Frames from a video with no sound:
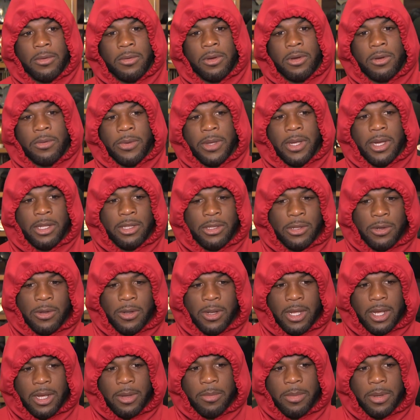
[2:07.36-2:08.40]
Well, we got the
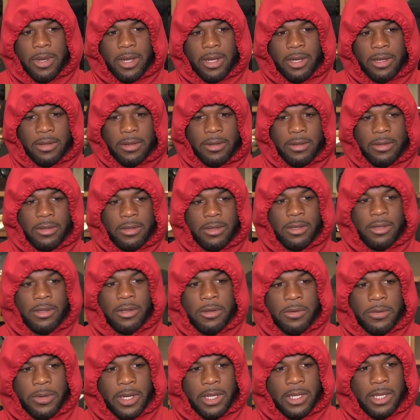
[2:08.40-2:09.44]
O-line back. You
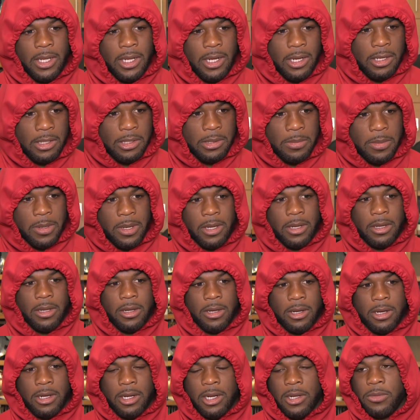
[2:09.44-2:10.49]
know, we got the guys back
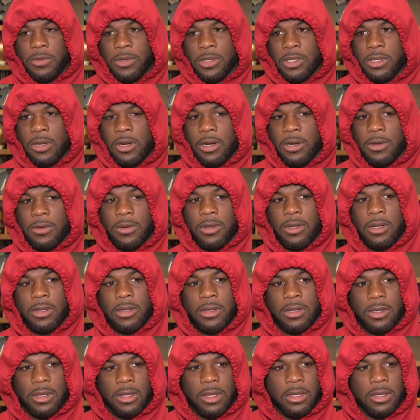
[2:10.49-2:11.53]
that we started with.
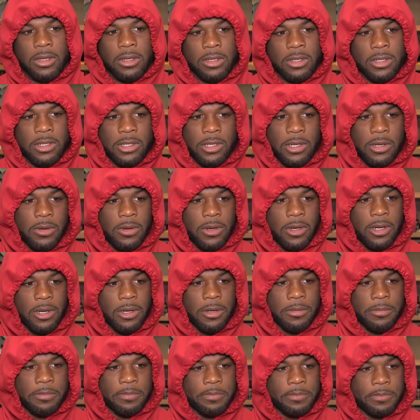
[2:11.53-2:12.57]

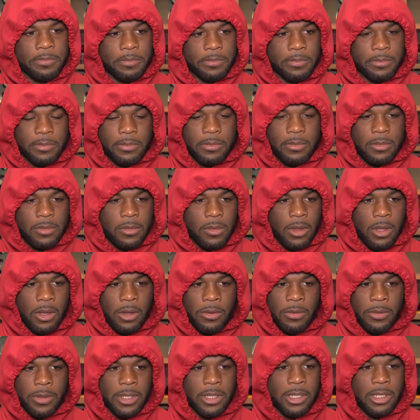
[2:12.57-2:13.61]
So
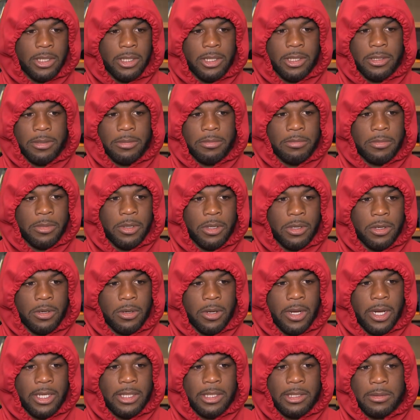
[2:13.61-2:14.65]
we should,
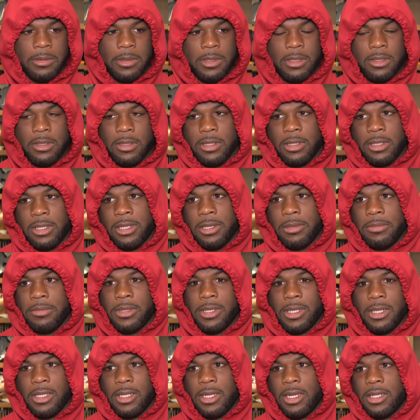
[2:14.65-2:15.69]
have some
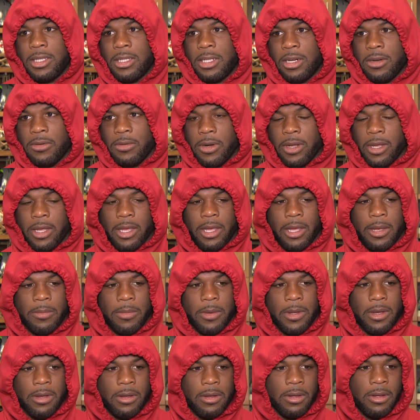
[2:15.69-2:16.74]
success in the run game
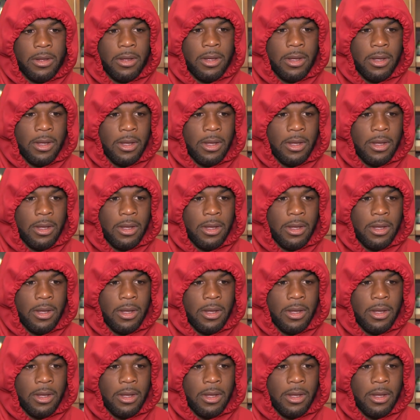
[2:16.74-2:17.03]
now.